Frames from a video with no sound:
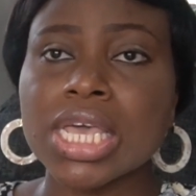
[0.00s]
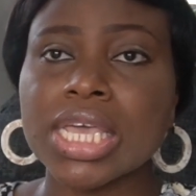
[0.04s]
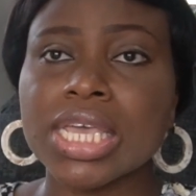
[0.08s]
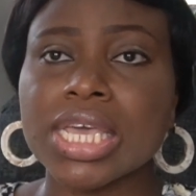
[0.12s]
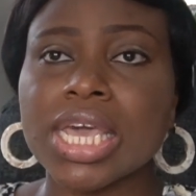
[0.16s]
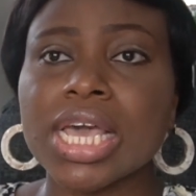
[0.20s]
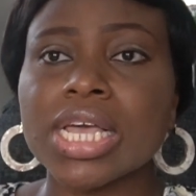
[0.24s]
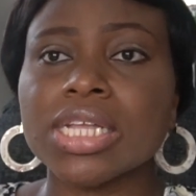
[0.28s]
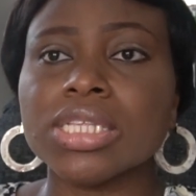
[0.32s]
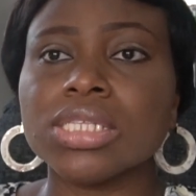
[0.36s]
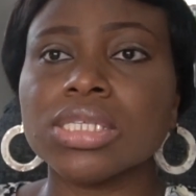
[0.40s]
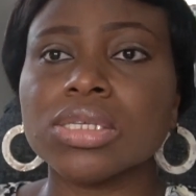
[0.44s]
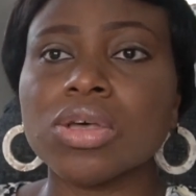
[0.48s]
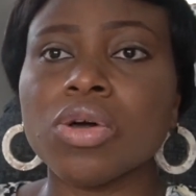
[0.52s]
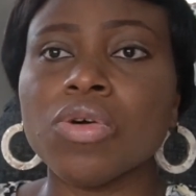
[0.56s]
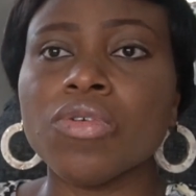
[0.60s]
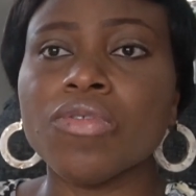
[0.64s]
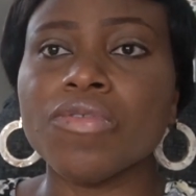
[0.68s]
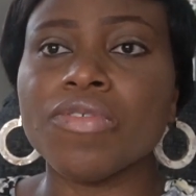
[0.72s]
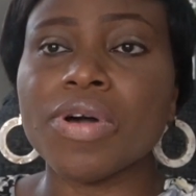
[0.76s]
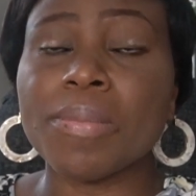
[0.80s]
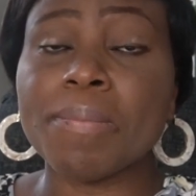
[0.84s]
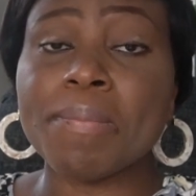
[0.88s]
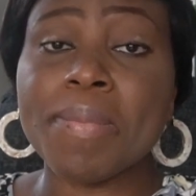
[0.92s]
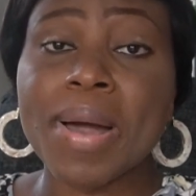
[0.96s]
get
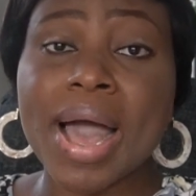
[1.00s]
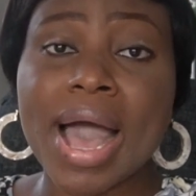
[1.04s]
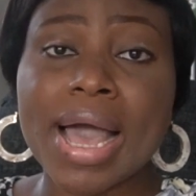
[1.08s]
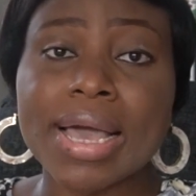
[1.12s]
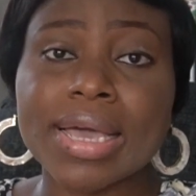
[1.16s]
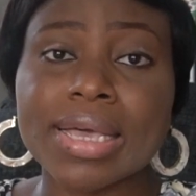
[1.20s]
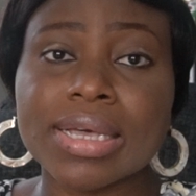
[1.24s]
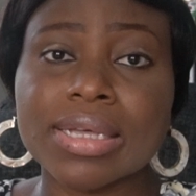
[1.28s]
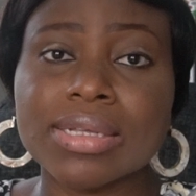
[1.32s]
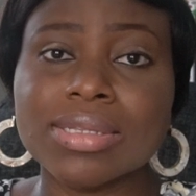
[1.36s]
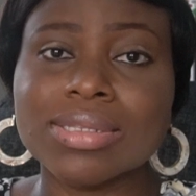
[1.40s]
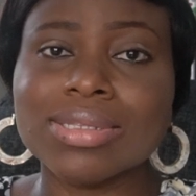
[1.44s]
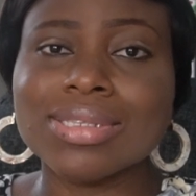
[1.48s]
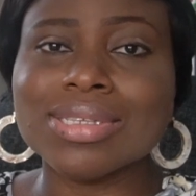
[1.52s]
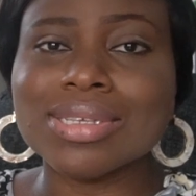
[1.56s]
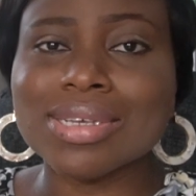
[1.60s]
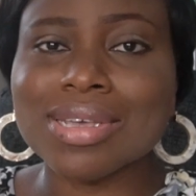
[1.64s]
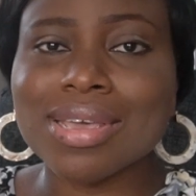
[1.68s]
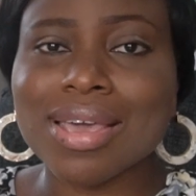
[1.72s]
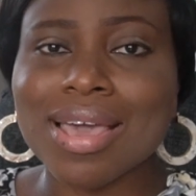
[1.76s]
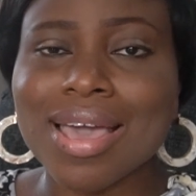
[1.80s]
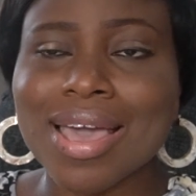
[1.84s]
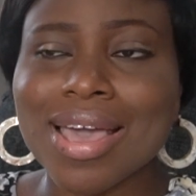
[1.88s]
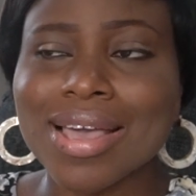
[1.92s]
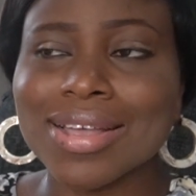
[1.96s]
over parking
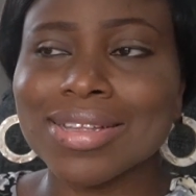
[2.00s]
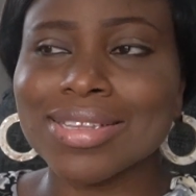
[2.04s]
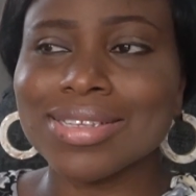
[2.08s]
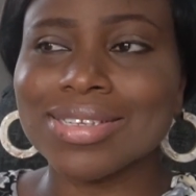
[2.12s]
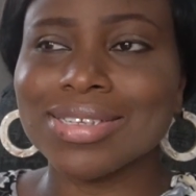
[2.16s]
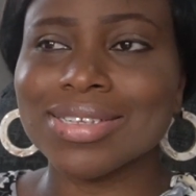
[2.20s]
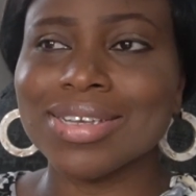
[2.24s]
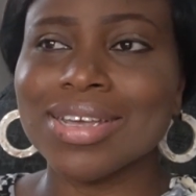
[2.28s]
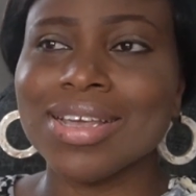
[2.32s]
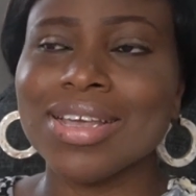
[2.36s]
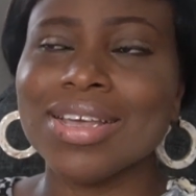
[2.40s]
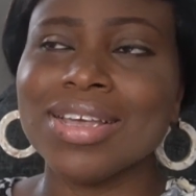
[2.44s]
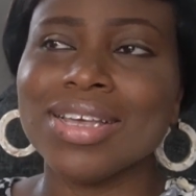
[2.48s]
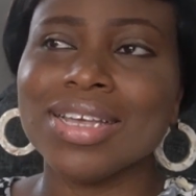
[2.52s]
ticket.